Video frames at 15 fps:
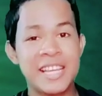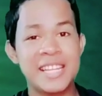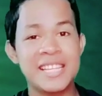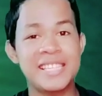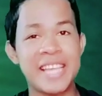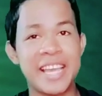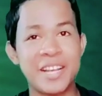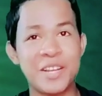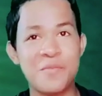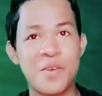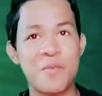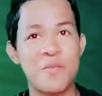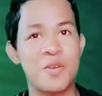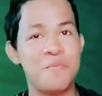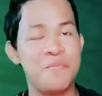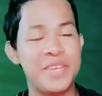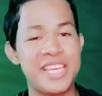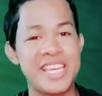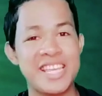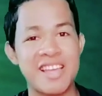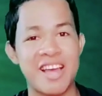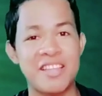The second one would
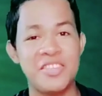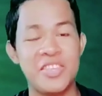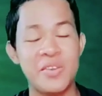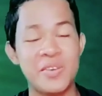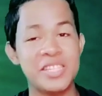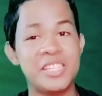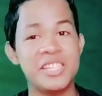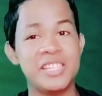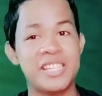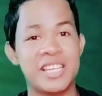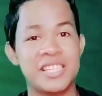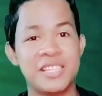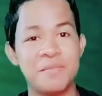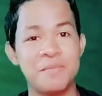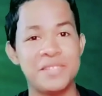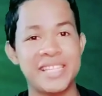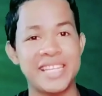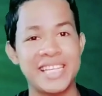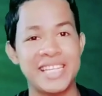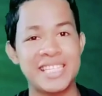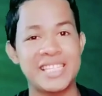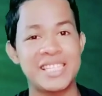be new historicism
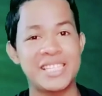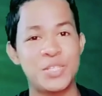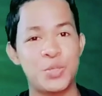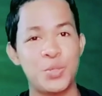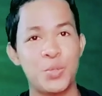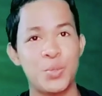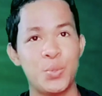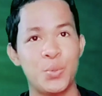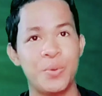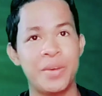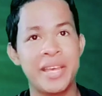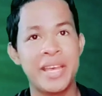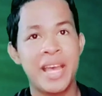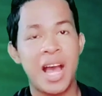tends to